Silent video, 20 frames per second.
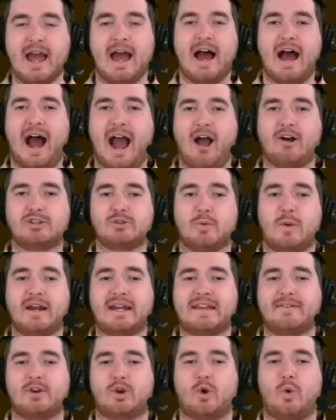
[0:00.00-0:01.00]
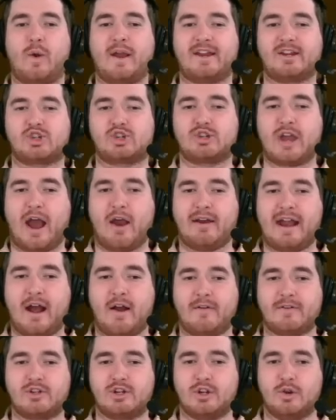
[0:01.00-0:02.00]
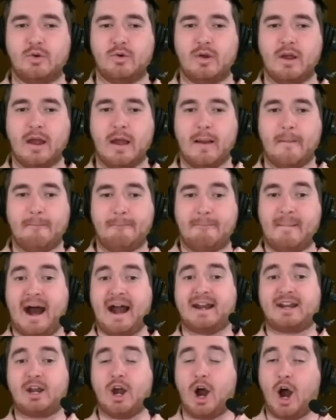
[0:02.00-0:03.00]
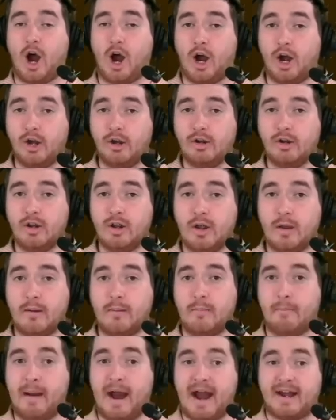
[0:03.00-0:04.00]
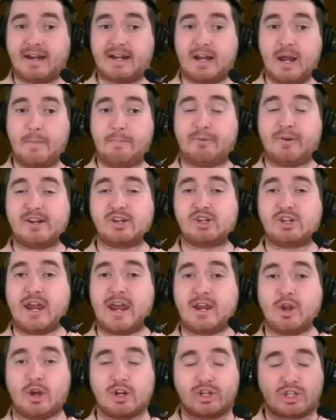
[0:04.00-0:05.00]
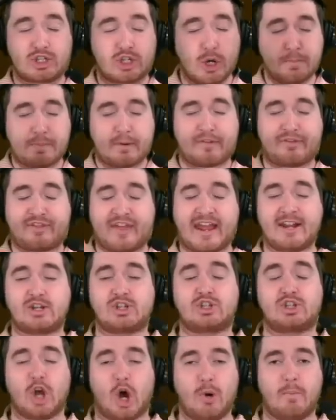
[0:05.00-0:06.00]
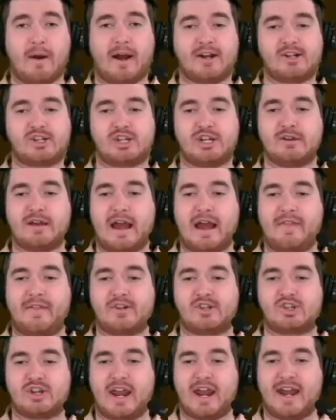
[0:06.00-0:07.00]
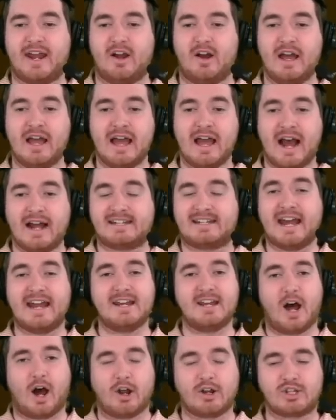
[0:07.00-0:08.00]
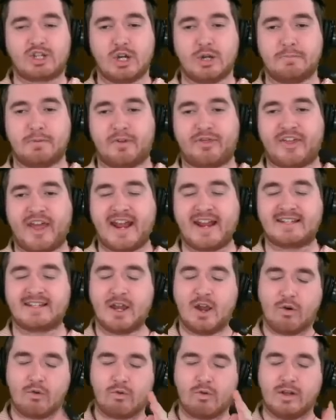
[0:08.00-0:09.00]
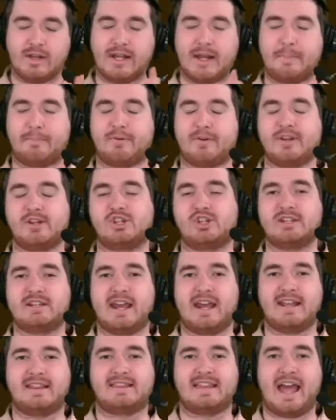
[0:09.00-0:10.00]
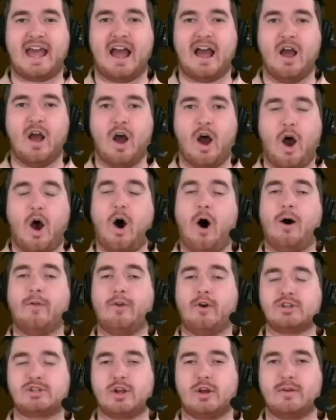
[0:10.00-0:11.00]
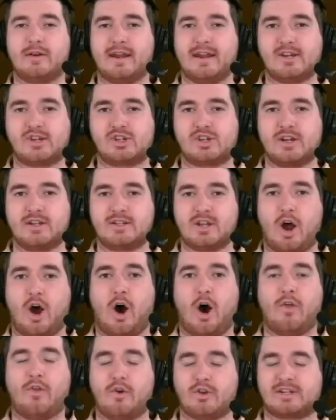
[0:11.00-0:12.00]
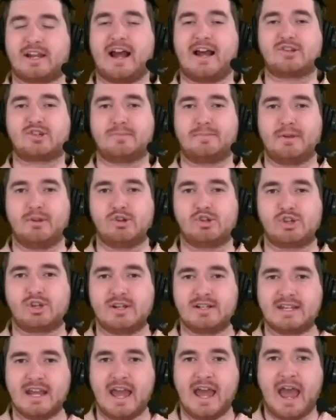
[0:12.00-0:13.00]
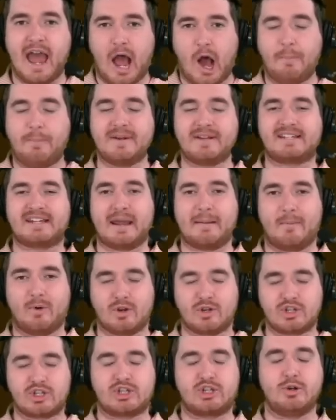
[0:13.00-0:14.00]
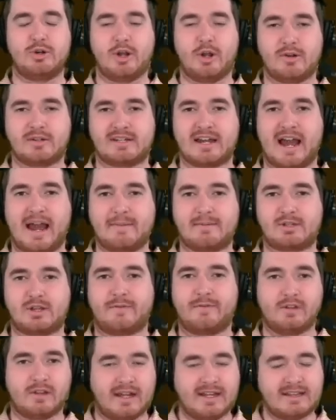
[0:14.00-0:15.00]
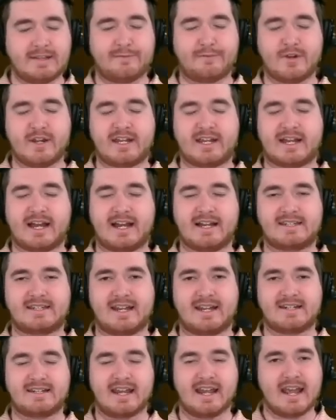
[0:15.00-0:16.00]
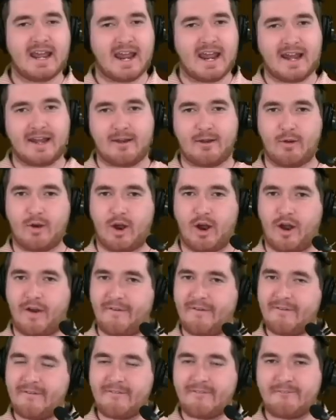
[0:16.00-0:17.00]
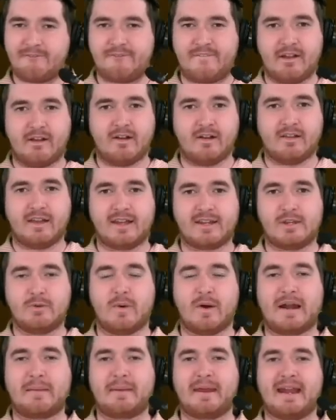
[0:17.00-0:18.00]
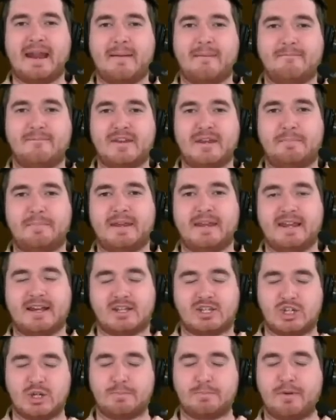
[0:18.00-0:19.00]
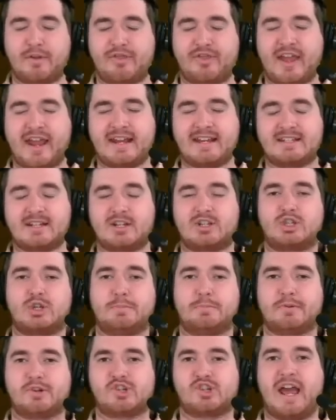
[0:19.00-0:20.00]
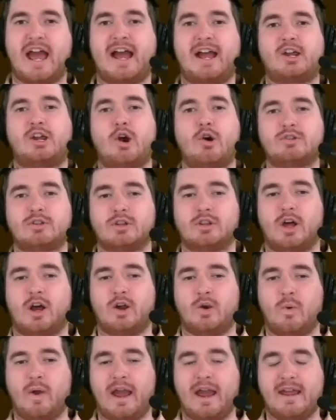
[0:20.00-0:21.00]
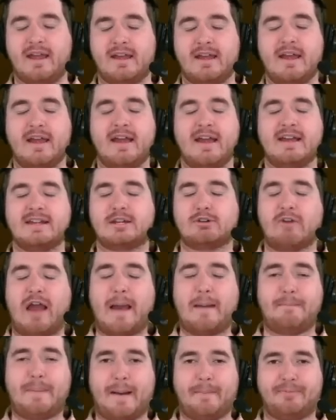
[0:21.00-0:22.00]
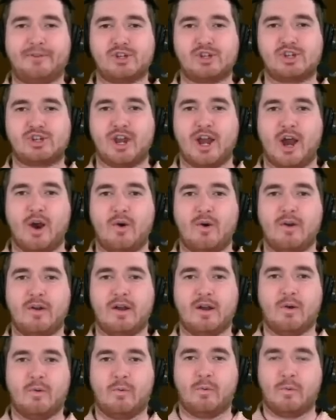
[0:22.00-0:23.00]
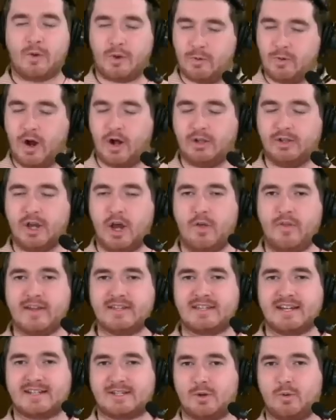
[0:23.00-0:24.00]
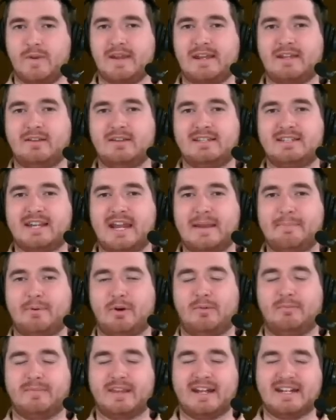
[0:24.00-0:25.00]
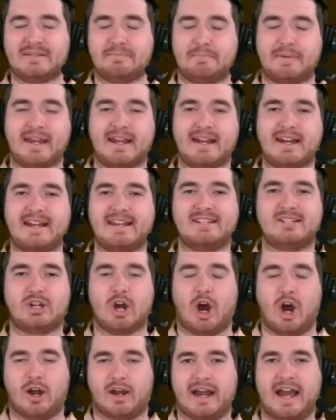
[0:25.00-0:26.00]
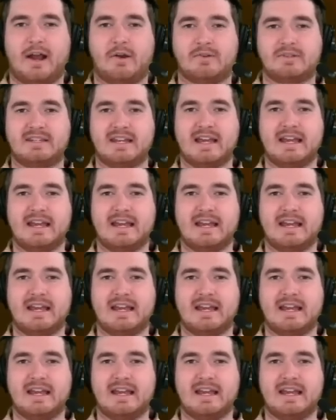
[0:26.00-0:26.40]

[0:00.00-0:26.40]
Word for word: I also want to give a quick shout out to Monica R. Monica, appreciate your super thanks so much here on the channel. A $10 super thanks. Really appreciate that. All those donations, all those contributions help us get more studio time. So if you like the free content and you are feeling like you want to be an MVP, a super thanks, a super chat goes a long way. To wrap up the show, you all know this, it's a weekly staple. It's Petey's Doghouse.